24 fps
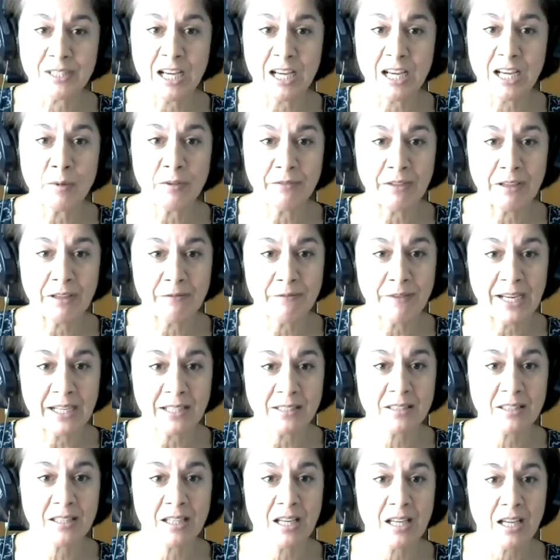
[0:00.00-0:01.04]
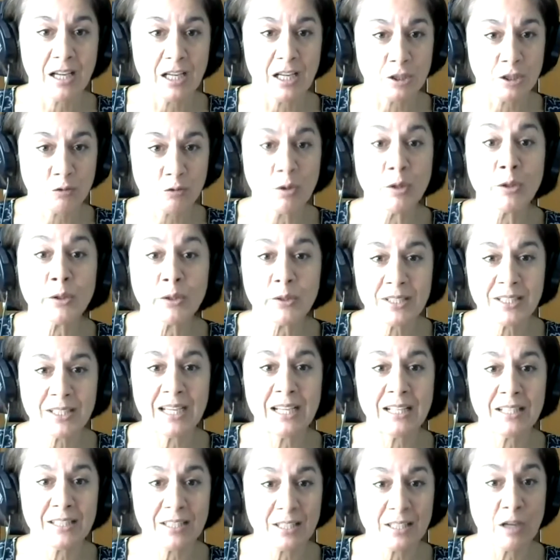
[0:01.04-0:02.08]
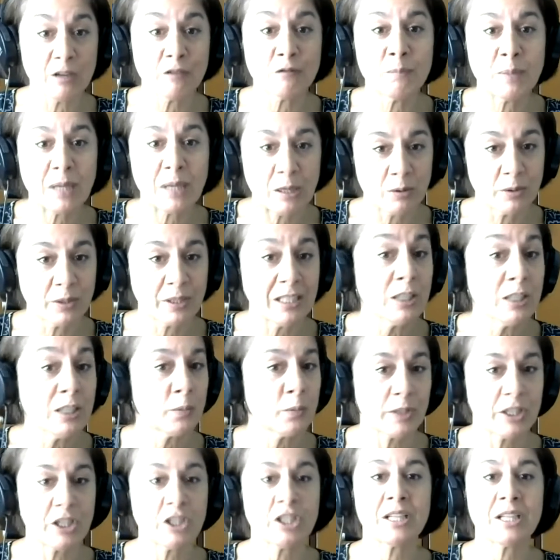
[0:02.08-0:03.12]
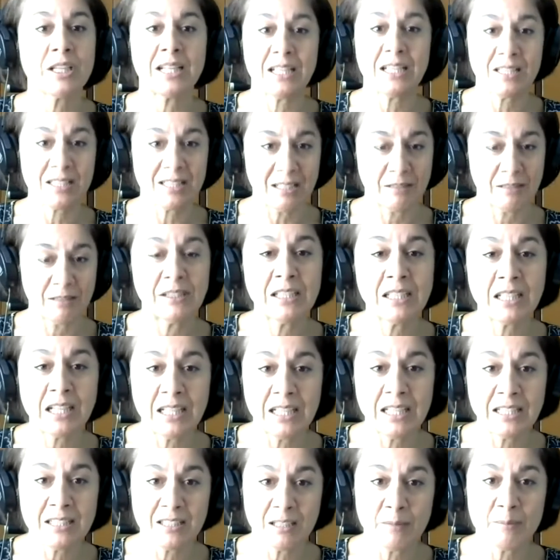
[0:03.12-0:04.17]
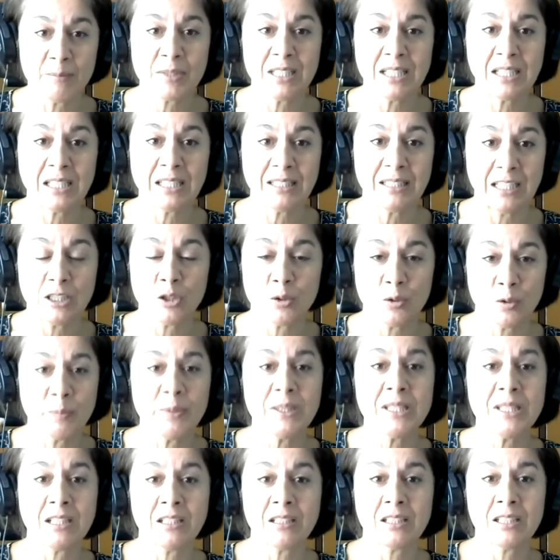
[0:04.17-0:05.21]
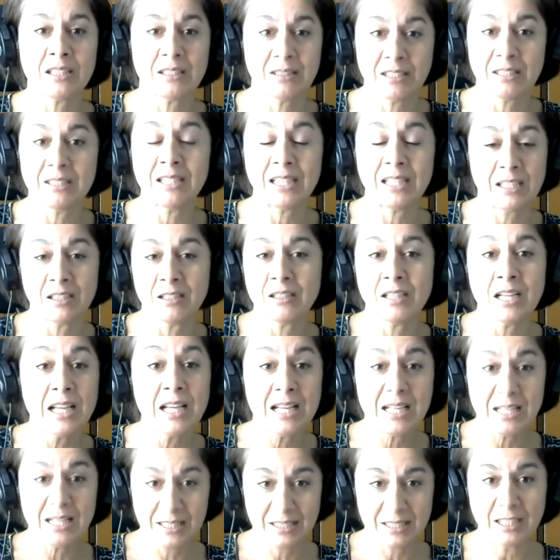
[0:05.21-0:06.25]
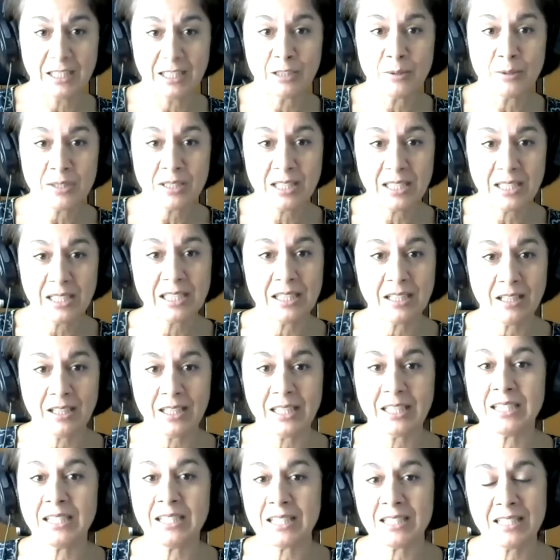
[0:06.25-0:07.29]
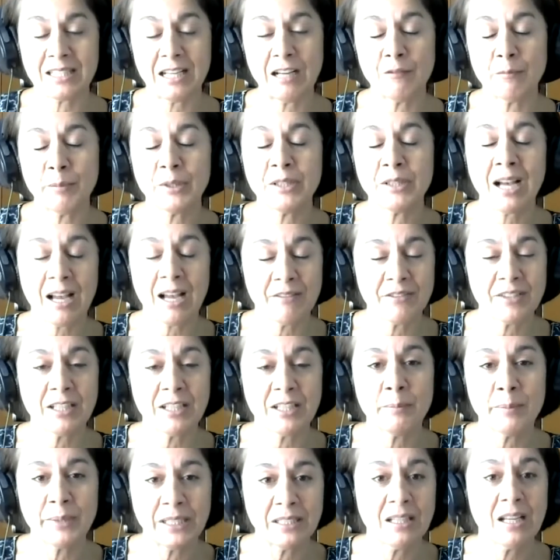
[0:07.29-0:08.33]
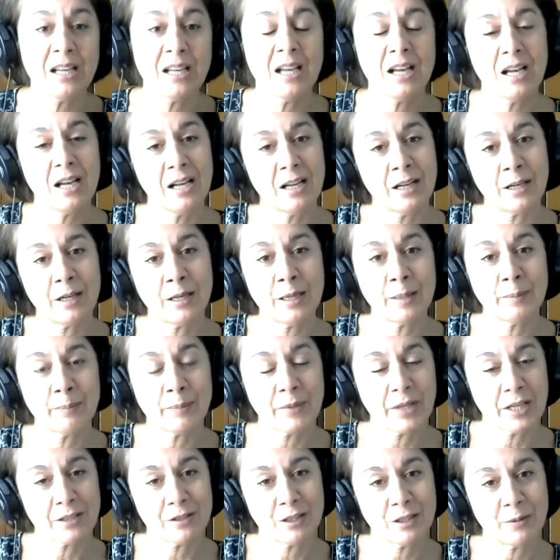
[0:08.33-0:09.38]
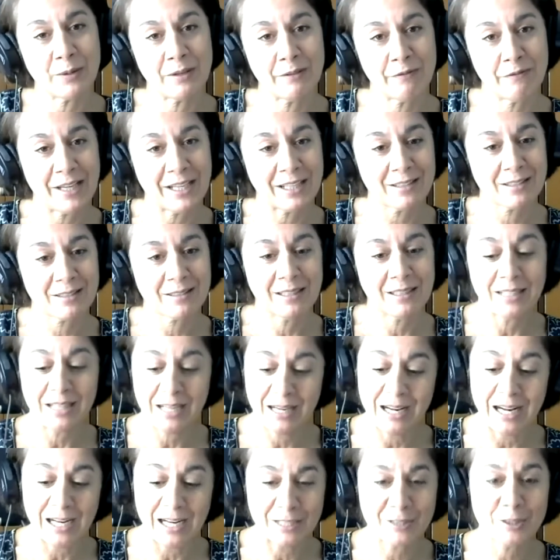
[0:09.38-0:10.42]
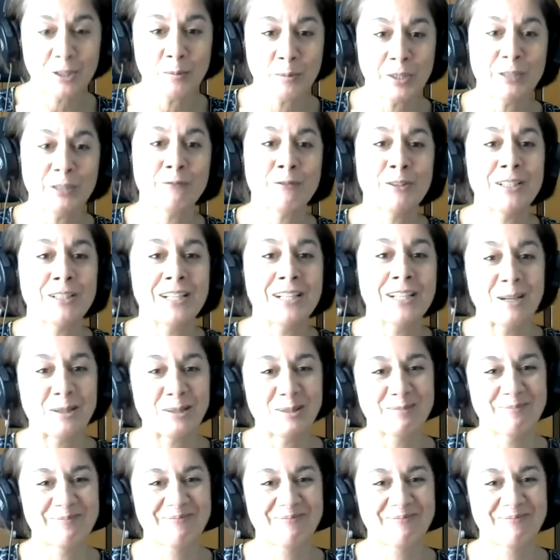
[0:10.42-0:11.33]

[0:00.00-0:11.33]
type of effects, a stronger sense of belonging, which is definitely something that should be taken seriously in itself, but have there been other effects? Now, I'll stop here for now.